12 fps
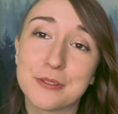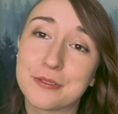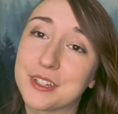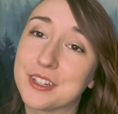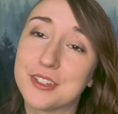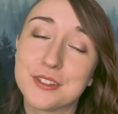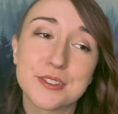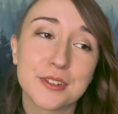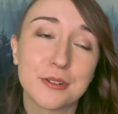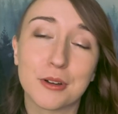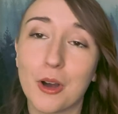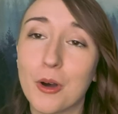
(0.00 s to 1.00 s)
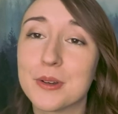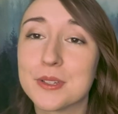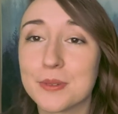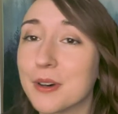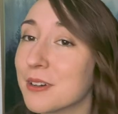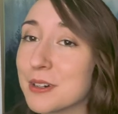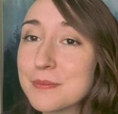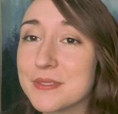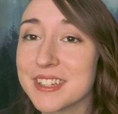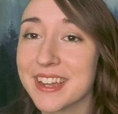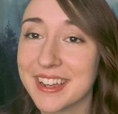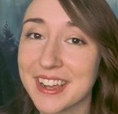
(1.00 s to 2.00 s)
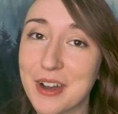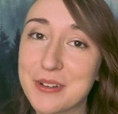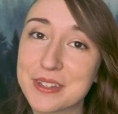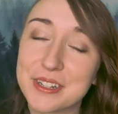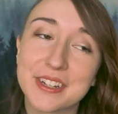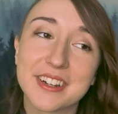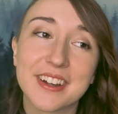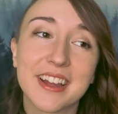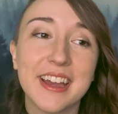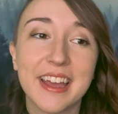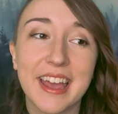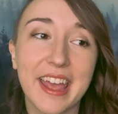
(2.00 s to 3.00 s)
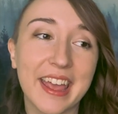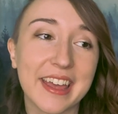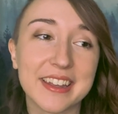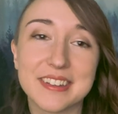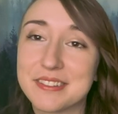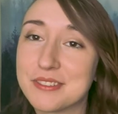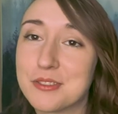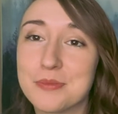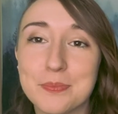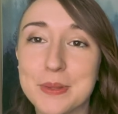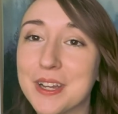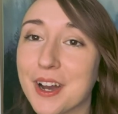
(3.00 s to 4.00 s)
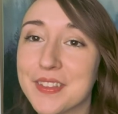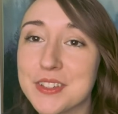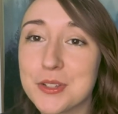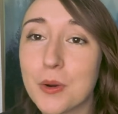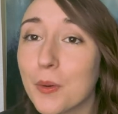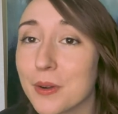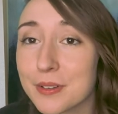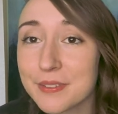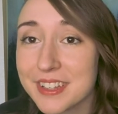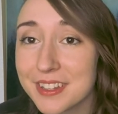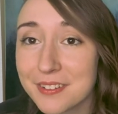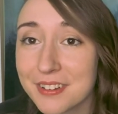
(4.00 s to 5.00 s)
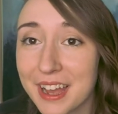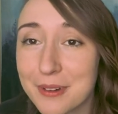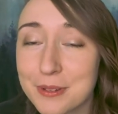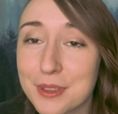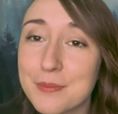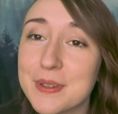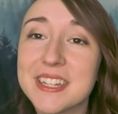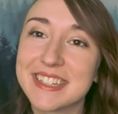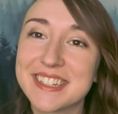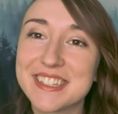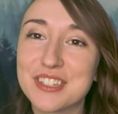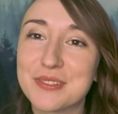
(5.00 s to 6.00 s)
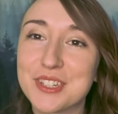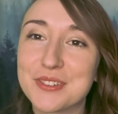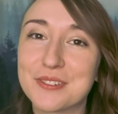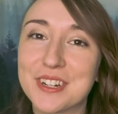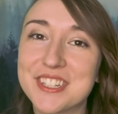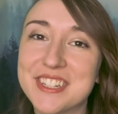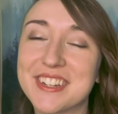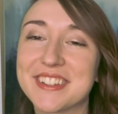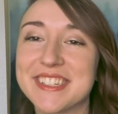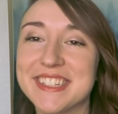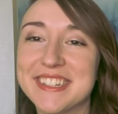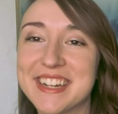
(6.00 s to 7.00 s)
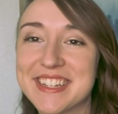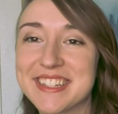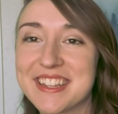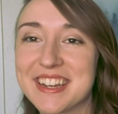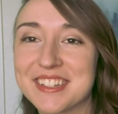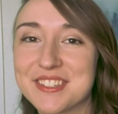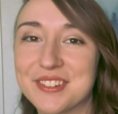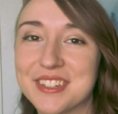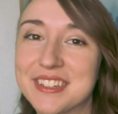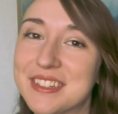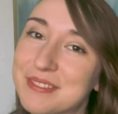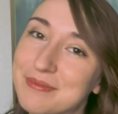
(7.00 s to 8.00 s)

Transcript: free to do so. You're always welcome to hang out here and be on this corner of the internet with me. Thanks so much for watching. I'll see you guys in the next one.